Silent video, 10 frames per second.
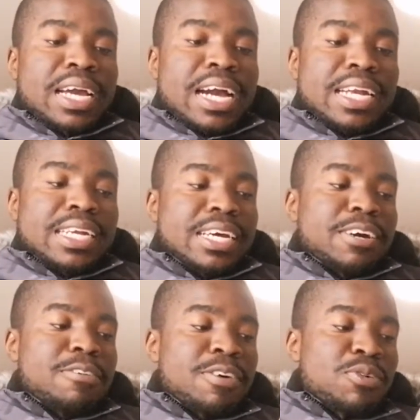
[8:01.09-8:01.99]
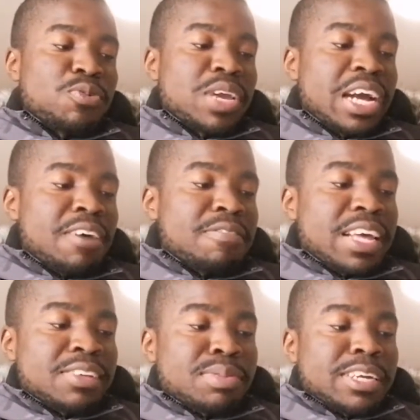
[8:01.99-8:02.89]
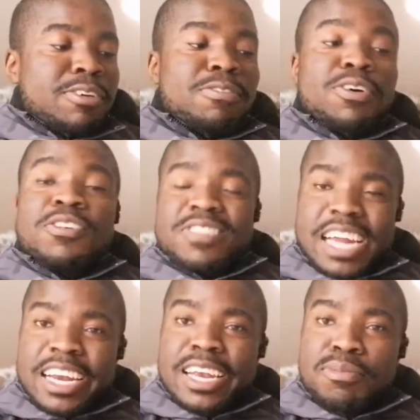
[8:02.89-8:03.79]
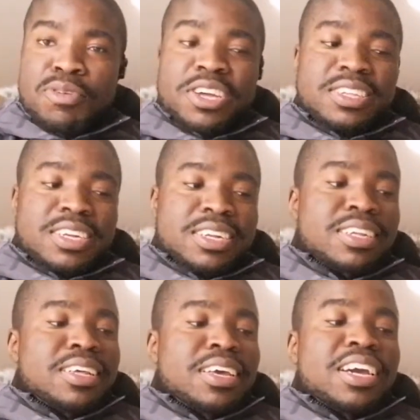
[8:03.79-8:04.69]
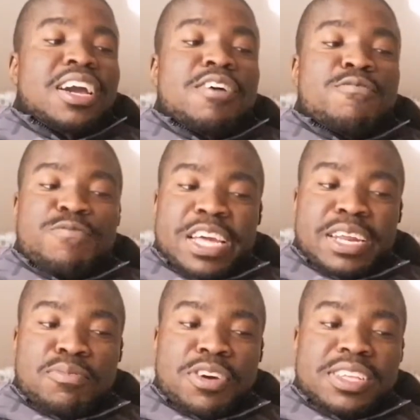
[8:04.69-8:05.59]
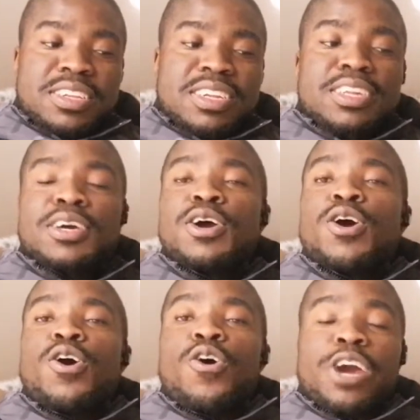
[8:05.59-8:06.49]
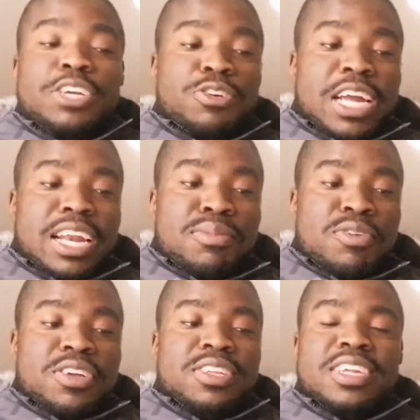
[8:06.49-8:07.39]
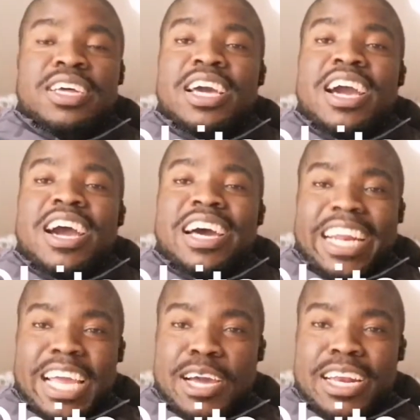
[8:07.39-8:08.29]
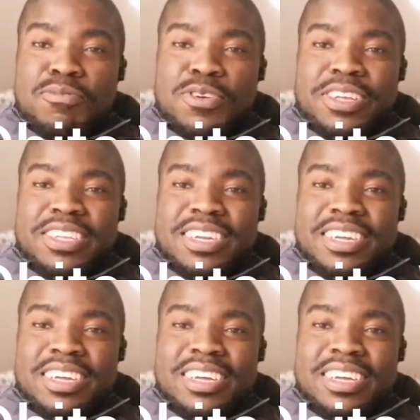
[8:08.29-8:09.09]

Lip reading: And we have the aspect of constantly moist, very moist, occasionally moist, rarely moist.